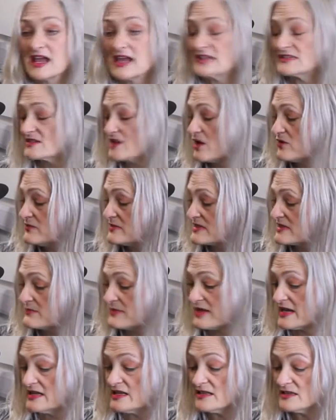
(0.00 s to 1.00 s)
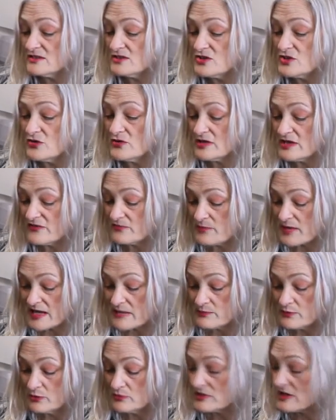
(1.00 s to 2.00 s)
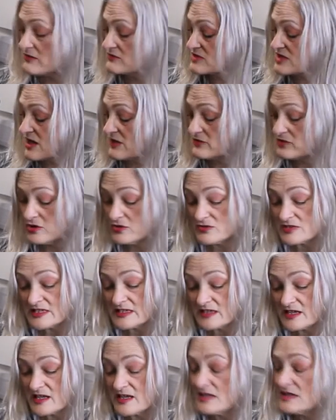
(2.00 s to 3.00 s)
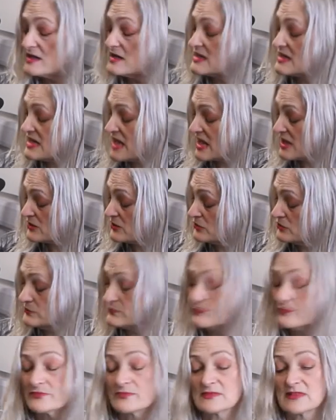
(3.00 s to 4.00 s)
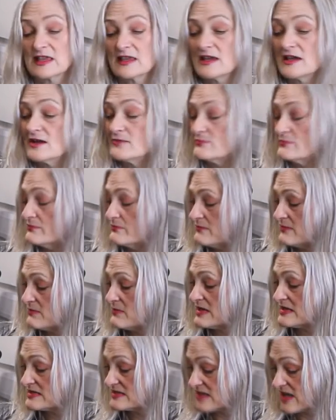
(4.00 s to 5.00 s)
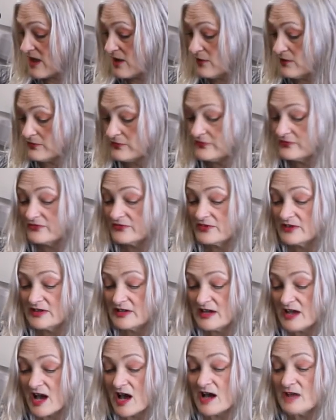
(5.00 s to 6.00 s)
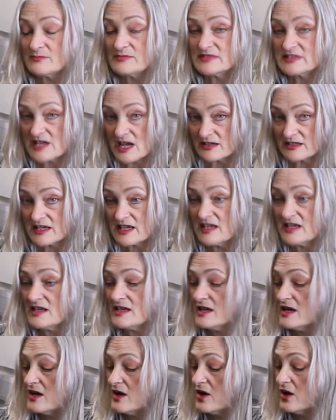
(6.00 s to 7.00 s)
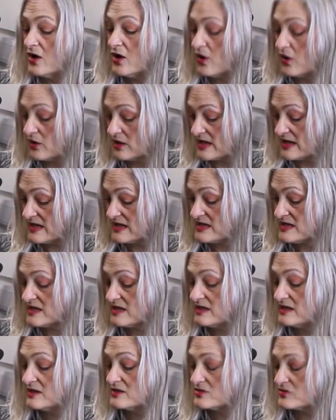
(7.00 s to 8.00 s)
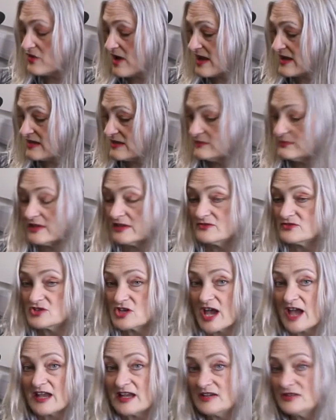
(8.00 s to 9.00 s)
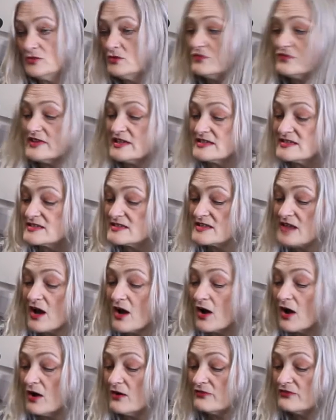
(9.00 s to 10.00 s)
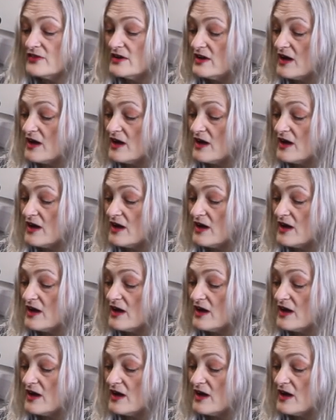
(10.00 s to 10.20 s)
is going to be a little unit of people, and I'll tell you who's in it. Neil, myself, Dougie, Holly, Graham and Jane, all these staff